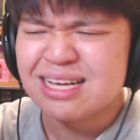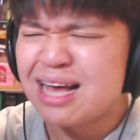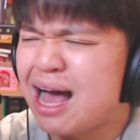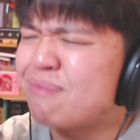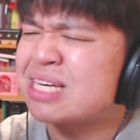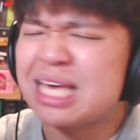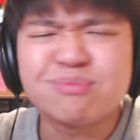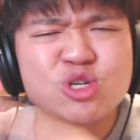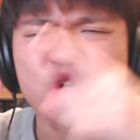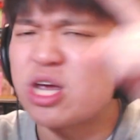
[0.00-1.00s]
I'm gonna
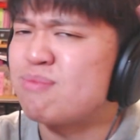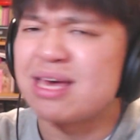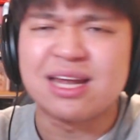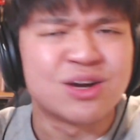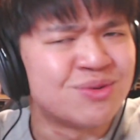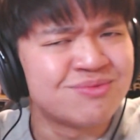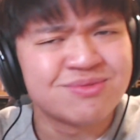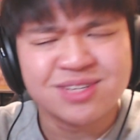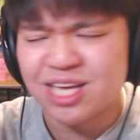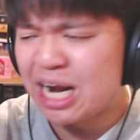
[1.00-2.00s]
keep dreaming,
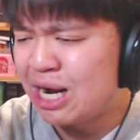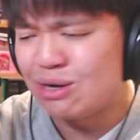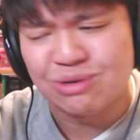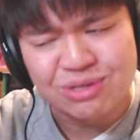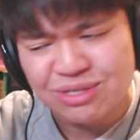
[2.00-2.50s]
you know?